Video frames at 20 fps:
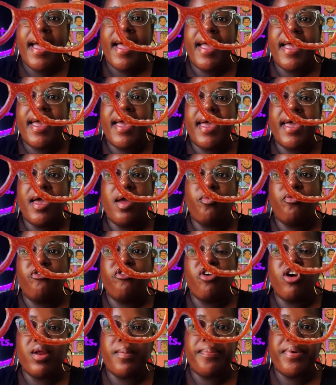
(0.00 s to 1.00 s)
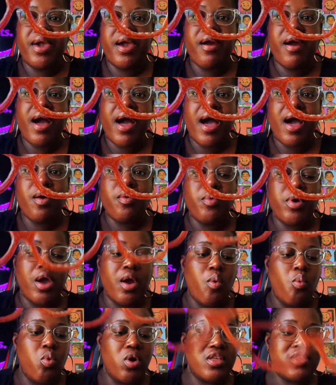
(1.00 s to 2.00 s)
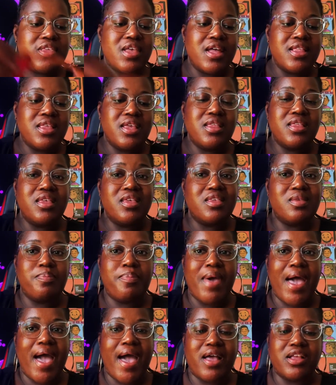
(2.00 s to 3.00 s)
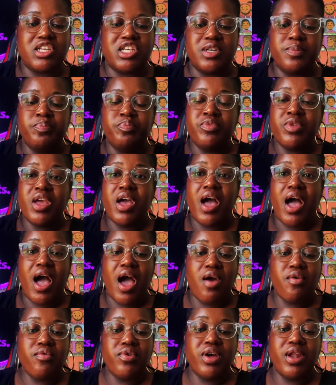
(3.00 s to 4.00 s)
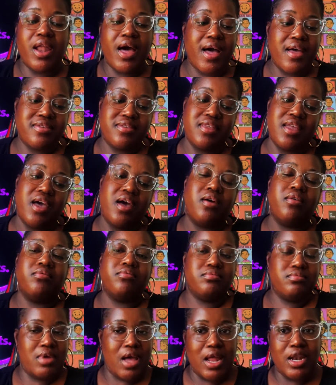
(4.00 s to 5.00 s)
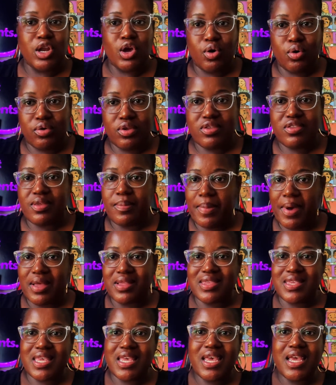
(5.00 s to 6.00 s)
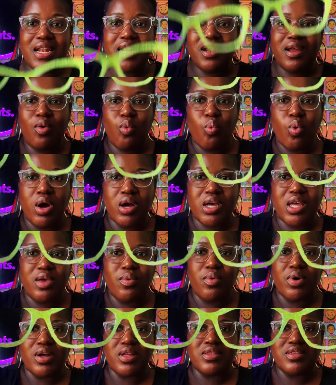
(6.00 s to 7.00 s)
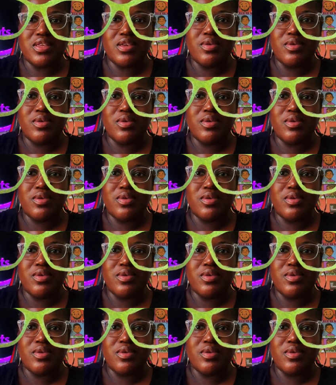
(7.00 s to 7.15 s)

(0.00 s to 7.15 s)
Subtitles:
And for the pair eyewear, once I did this batch, I realized now, I know it's about 10 wonky ones.